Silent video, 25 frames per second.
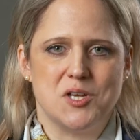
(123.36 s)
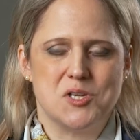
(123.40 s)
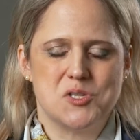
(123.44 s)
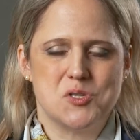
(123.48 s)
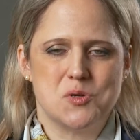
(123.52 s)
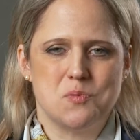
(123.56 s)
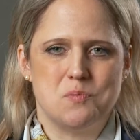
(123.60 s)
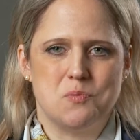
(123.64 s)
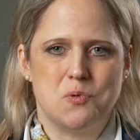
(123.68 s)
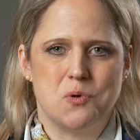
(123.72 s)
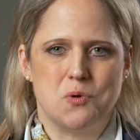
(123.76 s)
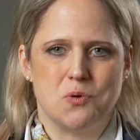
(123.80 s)

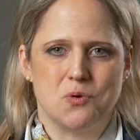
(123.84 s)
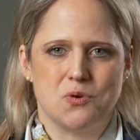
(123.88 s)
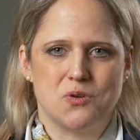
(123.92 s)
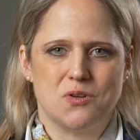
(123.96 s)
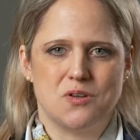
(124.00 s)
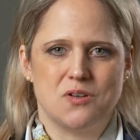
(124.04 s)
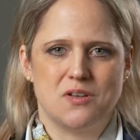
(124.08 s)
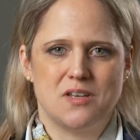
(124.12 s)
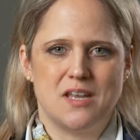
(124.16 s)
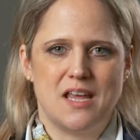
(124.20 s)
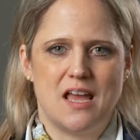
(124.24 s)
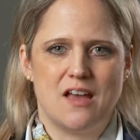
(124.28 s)
support
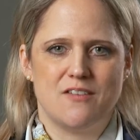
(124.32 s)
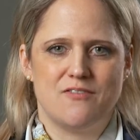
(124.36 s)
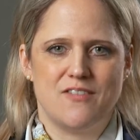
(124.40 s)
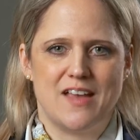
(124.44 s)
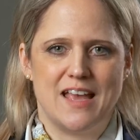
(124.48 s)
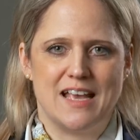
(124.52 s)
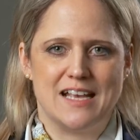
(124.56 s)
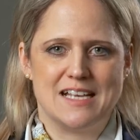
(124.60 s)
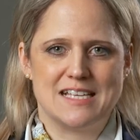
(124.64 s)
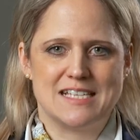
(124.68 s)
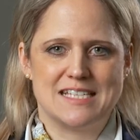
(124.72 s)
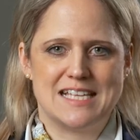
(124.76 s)
they have
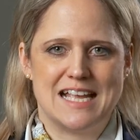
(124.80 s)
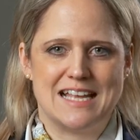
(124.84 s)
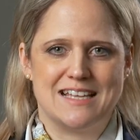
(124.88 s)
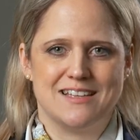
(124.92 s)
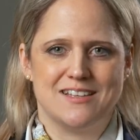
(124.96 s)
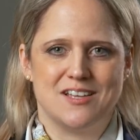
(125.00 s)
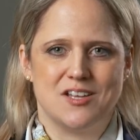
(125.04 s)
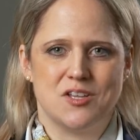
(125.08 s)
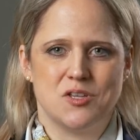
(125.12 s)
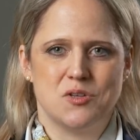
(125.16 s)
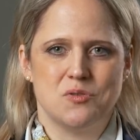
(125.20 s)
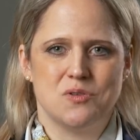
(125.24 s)

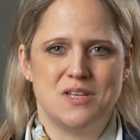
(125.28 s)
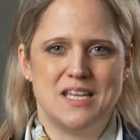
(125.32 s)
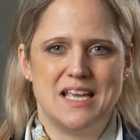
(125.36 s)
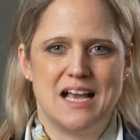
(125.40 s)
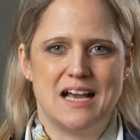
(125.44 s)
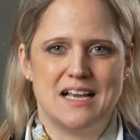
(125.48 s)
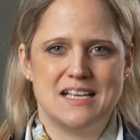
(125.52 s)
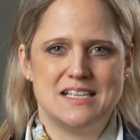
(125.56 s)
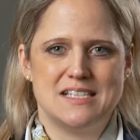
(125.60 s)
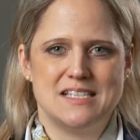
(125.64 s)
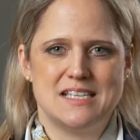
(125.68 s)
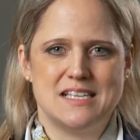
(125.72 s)
extended to the
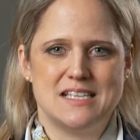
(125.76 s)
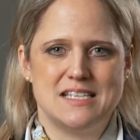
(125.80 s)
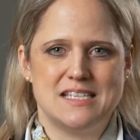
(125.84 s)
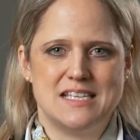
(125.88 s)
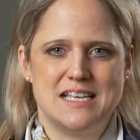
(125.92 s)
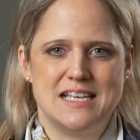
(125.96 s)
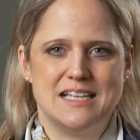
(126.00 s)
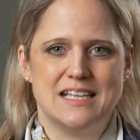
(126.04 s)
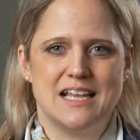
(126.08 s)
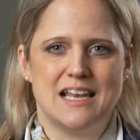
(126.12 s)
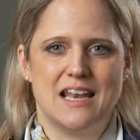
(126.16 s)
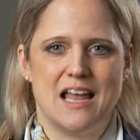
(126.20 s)
ICC
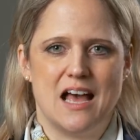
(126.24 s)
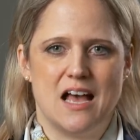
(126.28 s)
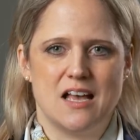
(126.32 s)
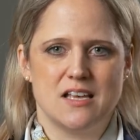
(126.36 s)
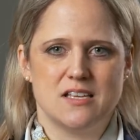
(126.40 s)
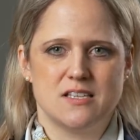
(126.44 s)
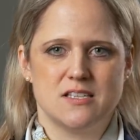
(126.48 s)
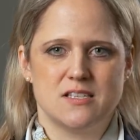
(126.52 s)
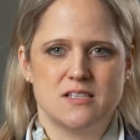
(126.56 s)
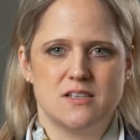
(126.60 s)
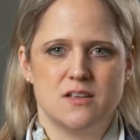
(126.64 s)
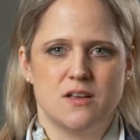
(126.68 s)
in the
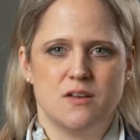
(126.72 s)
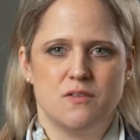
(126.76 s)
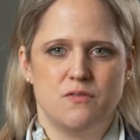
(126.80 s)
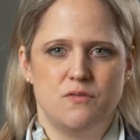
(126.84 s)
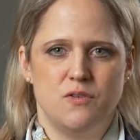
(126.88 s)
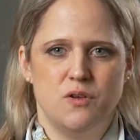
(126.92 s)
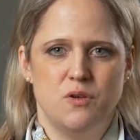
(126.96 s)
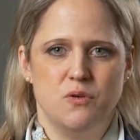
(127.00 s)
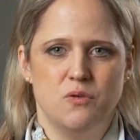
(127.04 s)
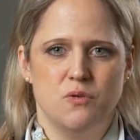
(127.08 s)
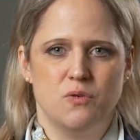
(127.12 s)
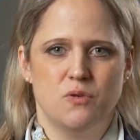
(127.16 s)
last
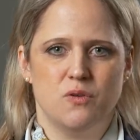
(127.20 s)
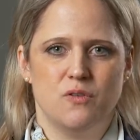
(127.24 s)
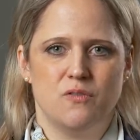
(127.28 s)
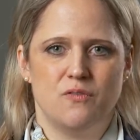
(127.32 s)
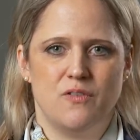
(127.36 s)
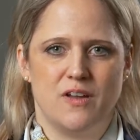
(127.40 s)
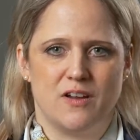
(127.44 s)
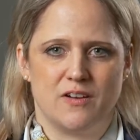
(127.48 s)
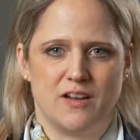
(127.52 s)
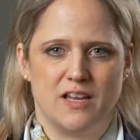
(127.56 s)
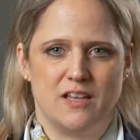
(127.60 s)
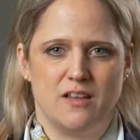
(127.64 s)
few
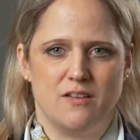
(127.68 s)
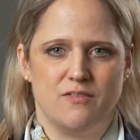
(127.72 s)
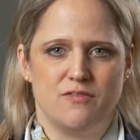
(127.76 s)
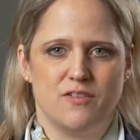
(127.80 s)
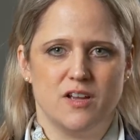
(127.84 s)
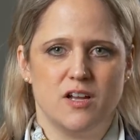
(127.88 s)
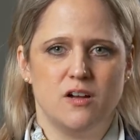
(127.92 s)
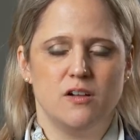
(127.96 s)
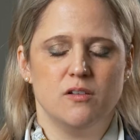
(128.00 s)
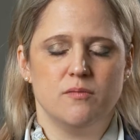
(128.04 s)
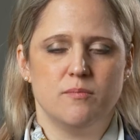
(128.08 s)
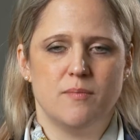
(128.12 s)
very
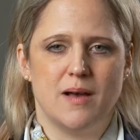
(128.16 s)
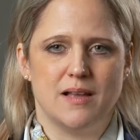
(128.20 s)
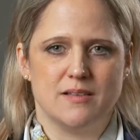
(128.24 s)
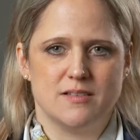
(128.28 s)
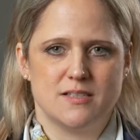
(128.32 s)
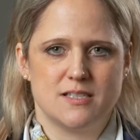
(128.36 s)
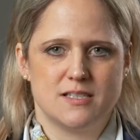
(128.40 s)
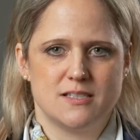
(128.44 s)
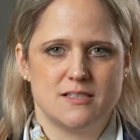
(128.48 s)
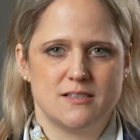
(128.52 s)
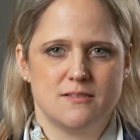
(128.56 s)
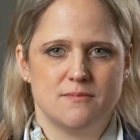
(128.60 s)
difficult
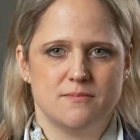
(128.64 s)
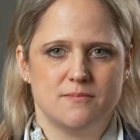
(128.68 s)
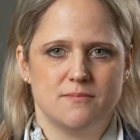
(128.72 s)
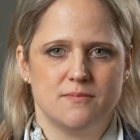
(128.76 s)
months.